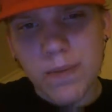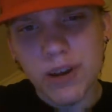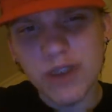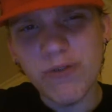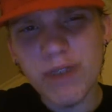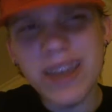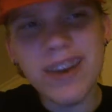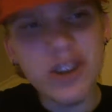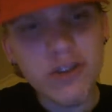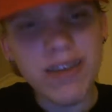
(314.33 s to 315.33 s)
But if we
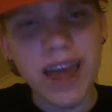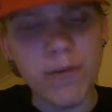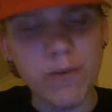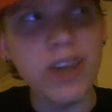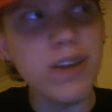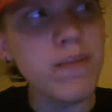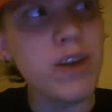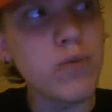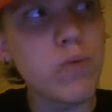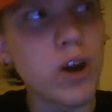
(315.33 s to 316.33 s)
can do that, if we can make
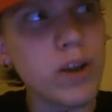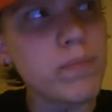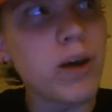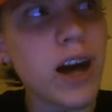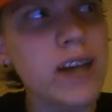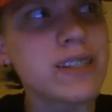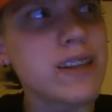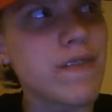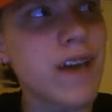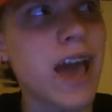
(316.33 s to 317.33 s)
one
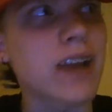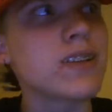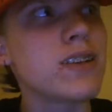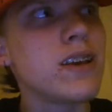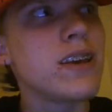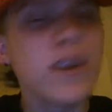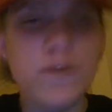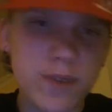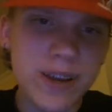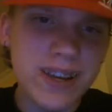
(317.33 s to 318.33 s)
positive act,
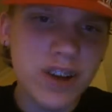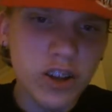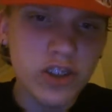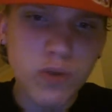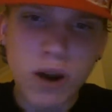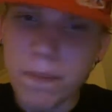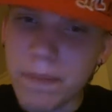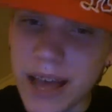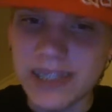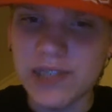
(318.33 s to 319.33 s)
if we can all do our
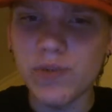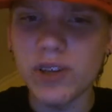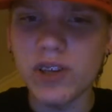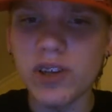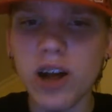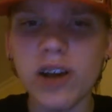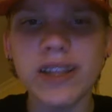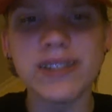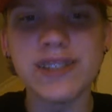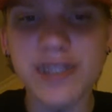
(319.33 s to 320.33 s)
best, if we can all
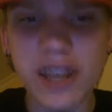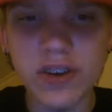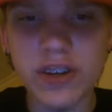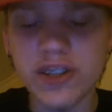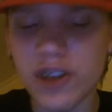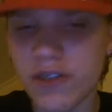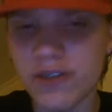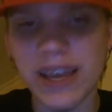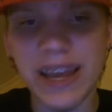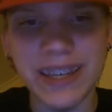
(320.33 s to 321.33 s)
consider each other's
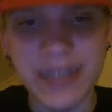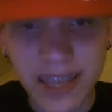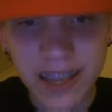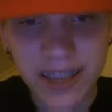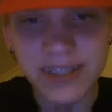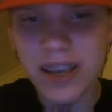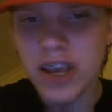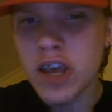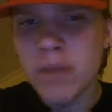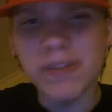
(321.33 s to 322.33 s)
ideas,
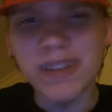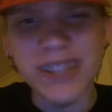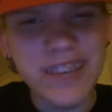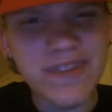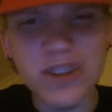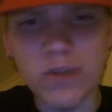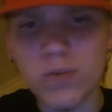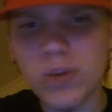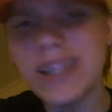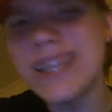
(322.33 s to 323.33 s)
beliefs, and really